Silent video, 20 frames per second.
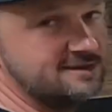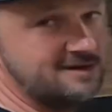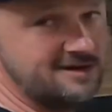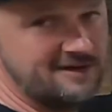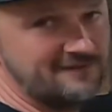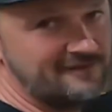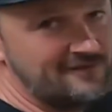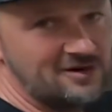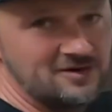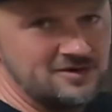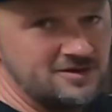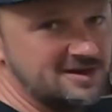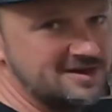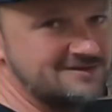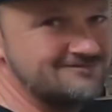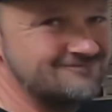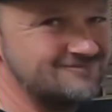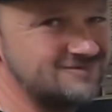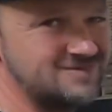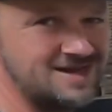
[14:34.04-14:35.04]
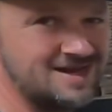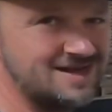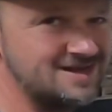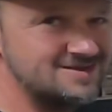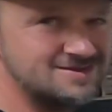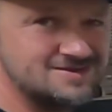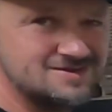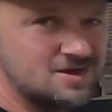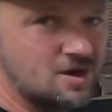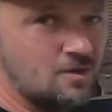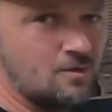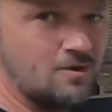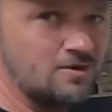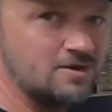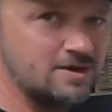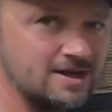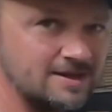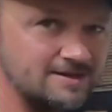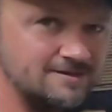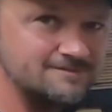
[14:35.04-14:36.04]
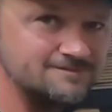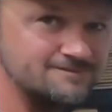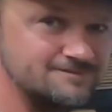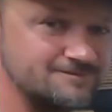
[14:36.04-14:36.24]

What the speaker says: in, I find that, yeah, it doesn't go wonky.